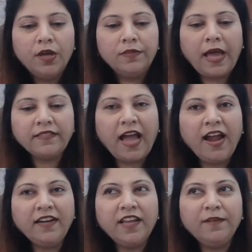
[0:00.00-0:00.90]

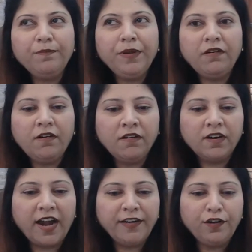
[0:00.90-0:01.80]
That can be a
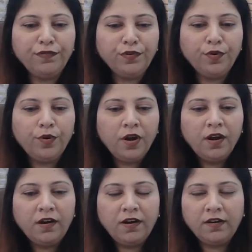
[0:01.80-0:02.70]
kind of,
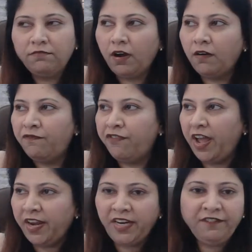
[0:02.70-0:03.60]
a
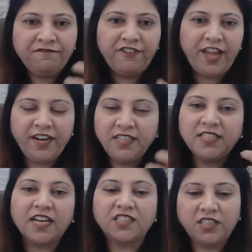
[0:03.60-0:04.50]
very, very
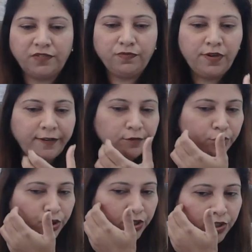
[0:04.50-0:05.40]
successful
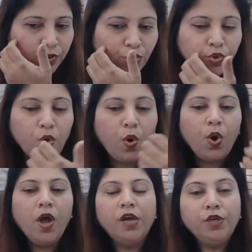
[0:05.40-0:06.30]
negotiation.
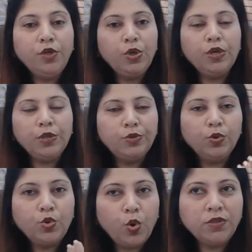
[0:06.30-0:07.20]
So,
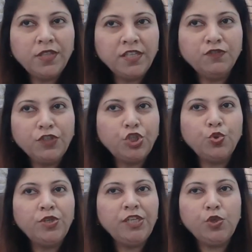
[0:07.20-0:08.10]
those things which
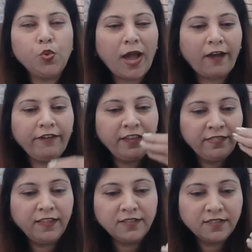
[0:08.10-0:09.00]
you need to have
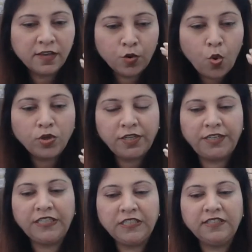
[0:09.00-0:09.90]
in this goal
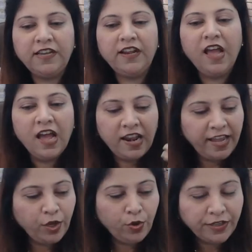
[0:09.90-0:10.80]
setting skill,
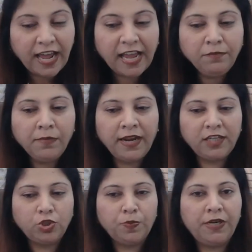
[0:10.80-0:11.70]
like, time
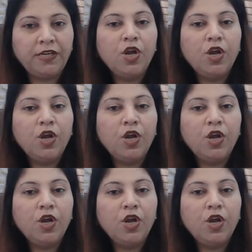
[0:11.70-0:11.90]
management,